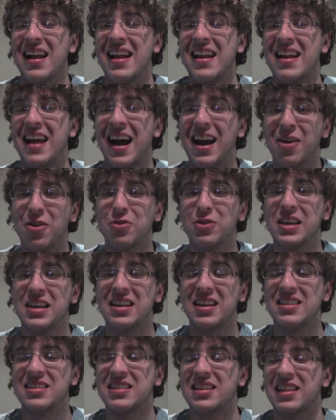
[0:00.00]
not only
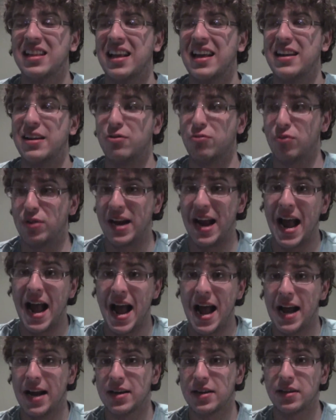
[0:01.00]
does it like
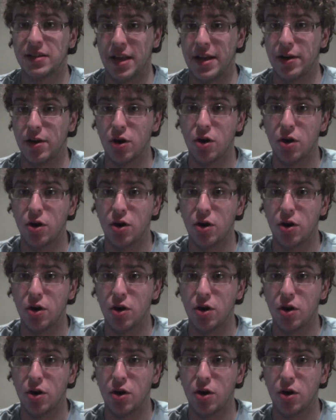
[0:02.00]
react like,